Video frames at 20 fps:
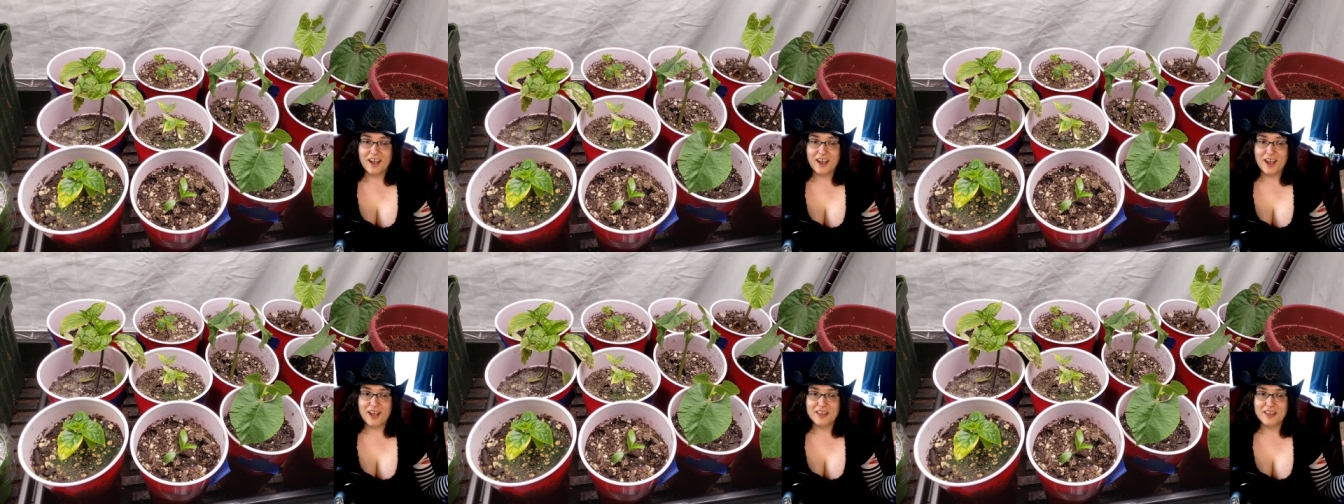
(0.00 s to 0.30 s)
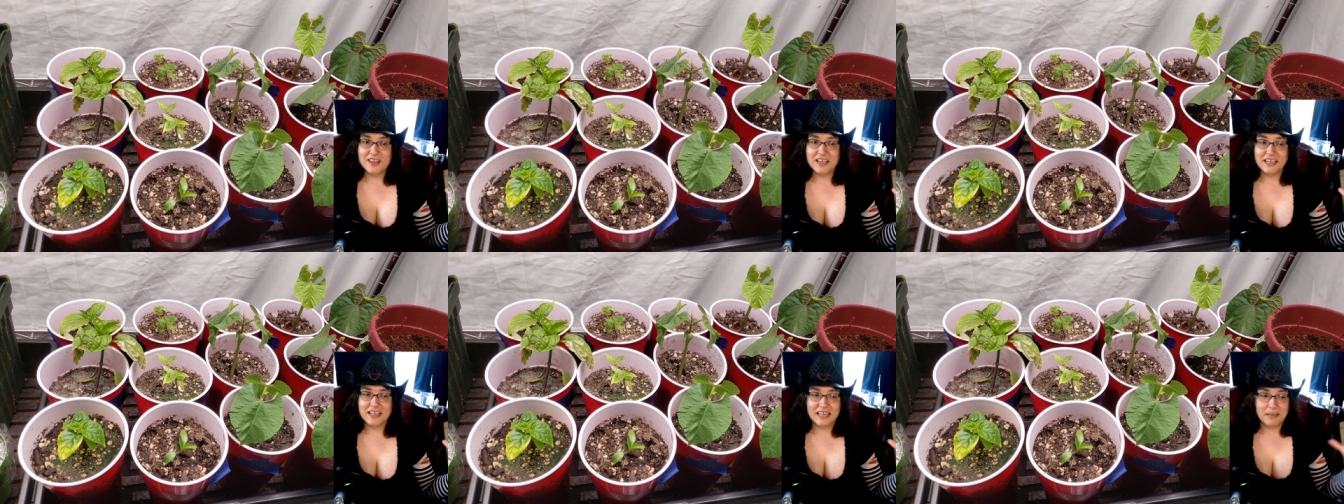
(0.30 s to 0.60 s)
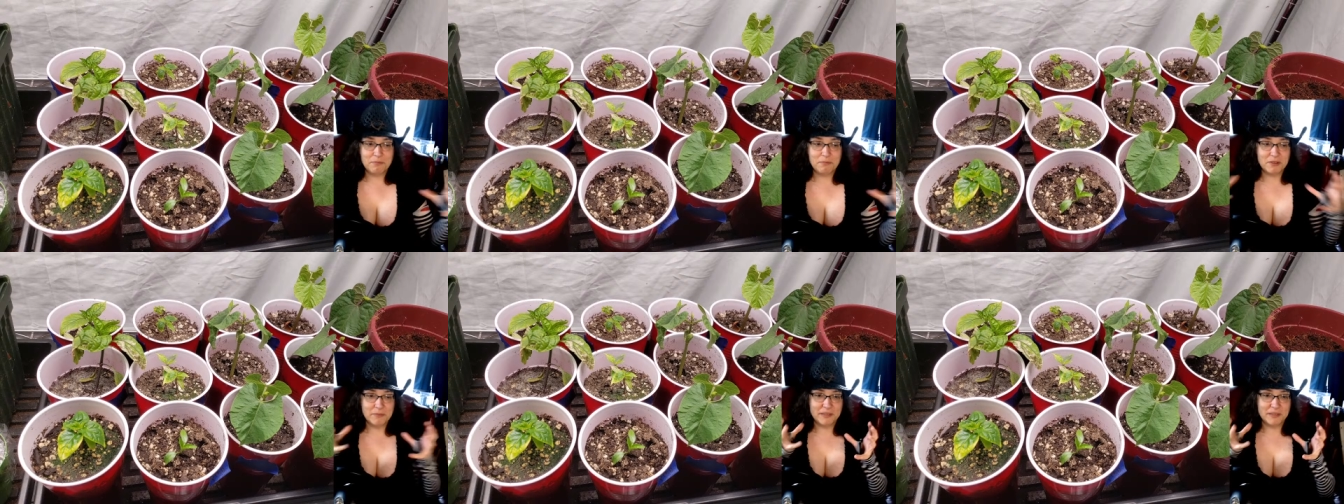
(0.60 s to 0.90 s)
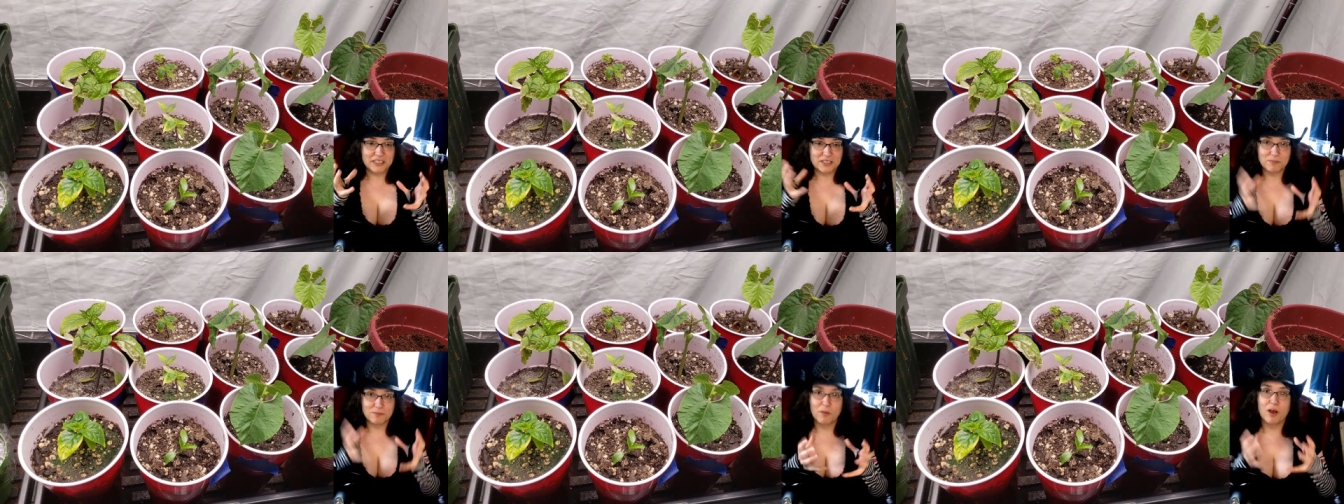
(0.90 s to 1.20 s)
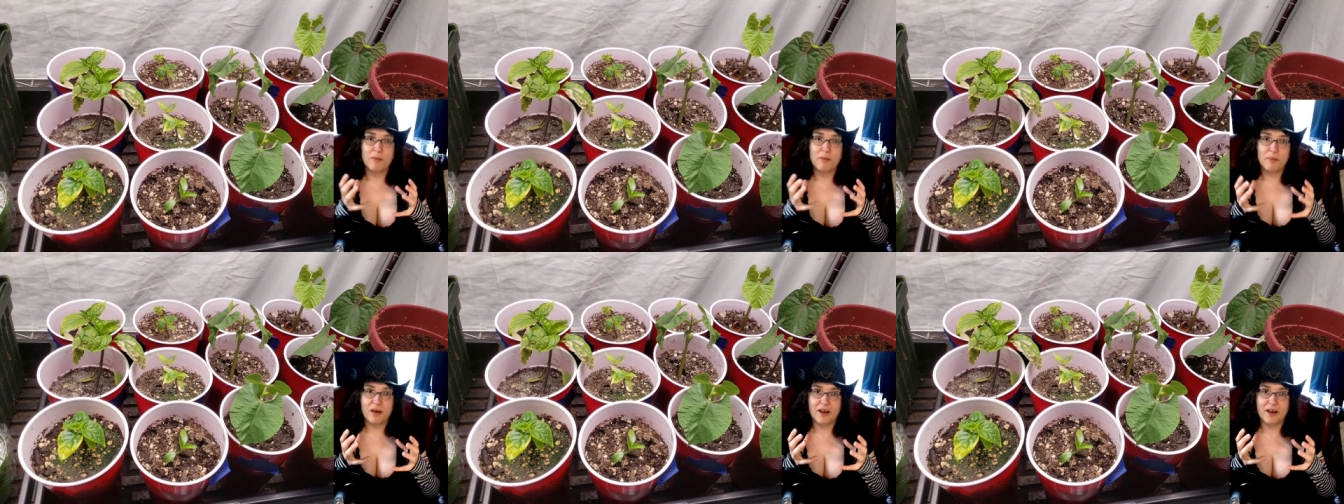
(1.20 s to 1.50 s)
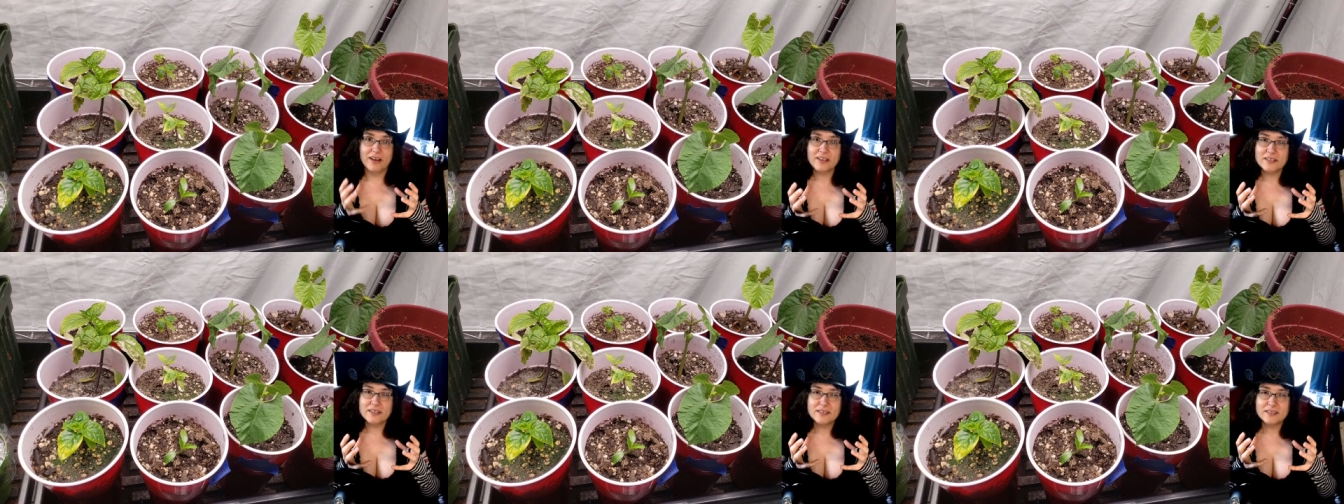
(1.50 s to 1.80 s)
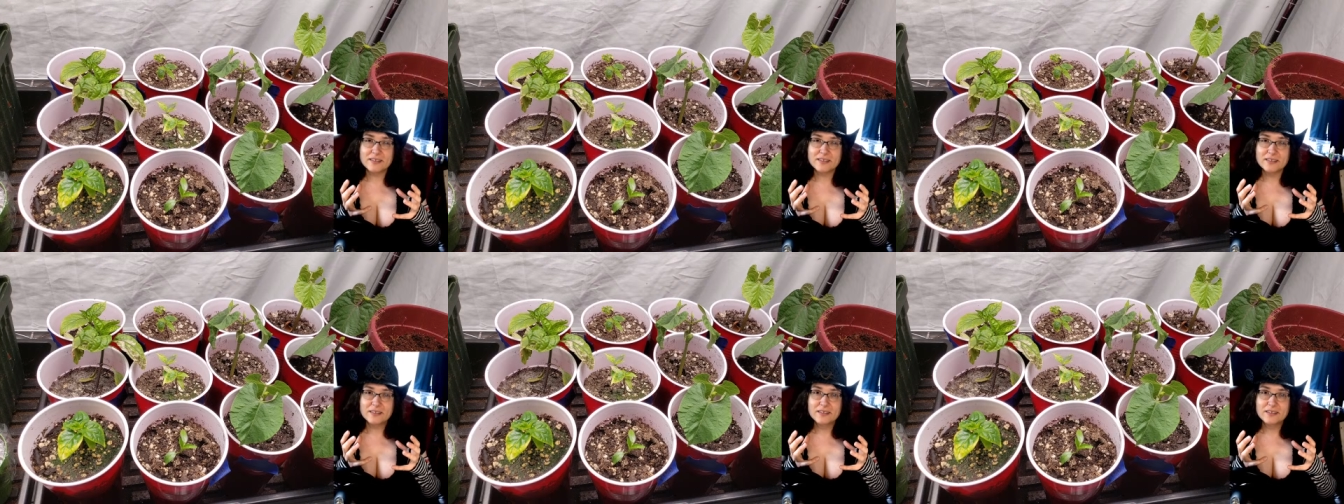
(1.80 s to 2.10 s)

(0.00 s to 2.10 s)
and then keep them in small pots,